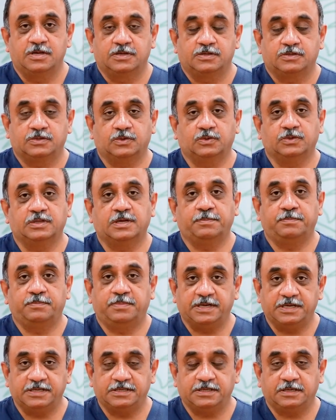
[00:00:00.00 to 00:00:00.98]
So the
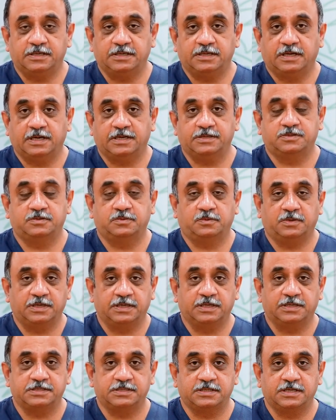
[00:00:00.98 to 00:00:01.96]
patient has to
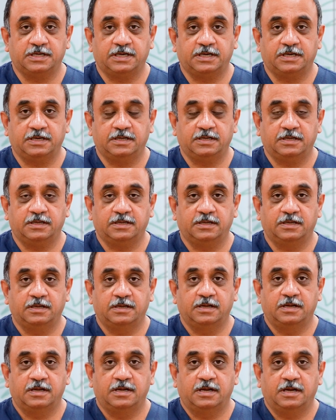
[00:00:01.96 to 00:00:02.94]
understand
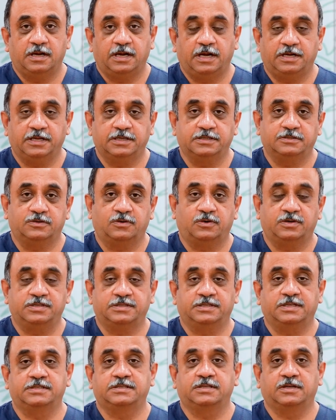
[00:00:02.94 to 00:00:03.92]
it is not
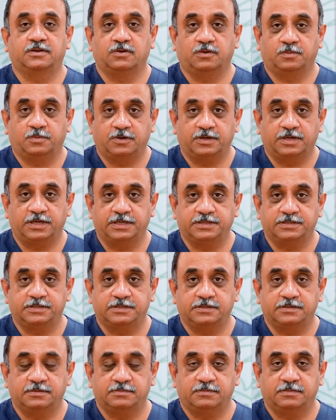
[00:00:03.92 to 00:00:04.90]
just the
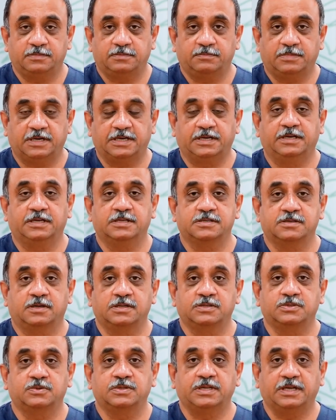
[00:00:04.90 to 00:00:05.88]
robotics, but it is
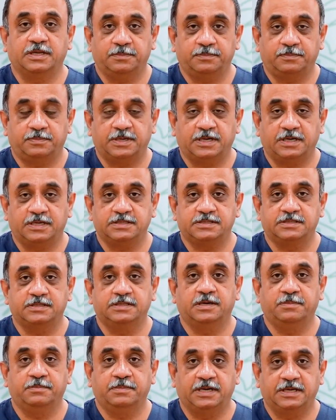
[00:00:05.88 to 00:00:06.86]
also the implants,
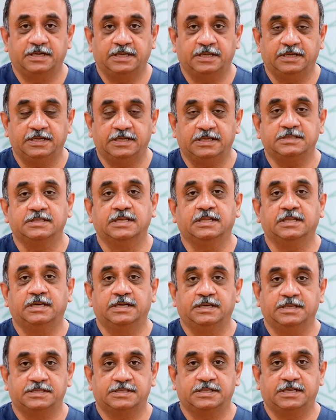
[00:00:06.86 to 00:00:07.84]
the materials and the
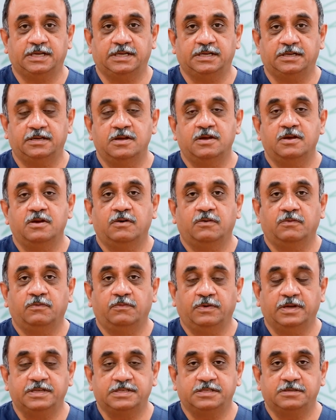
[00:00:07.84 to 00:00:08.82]
design
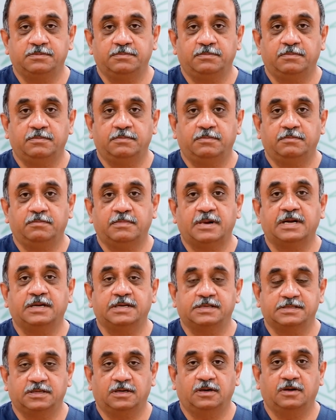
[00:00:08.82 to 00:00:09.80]
which
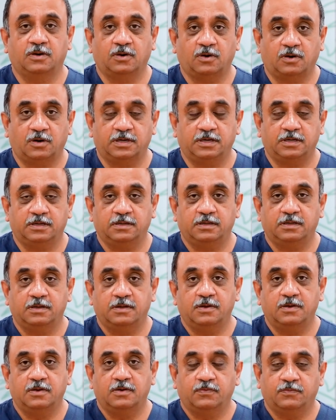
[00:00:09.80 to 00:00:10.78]
matters a lot
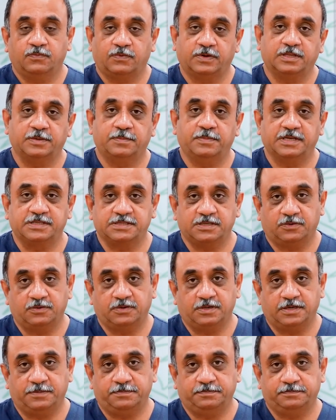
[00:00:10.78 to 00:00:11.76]
for the best
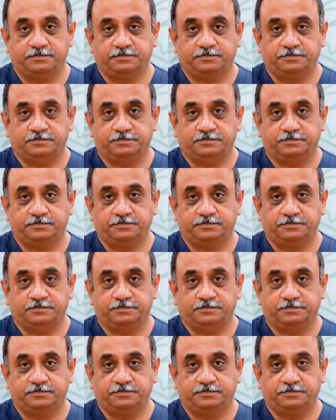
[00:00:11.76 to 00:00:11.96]
outcome.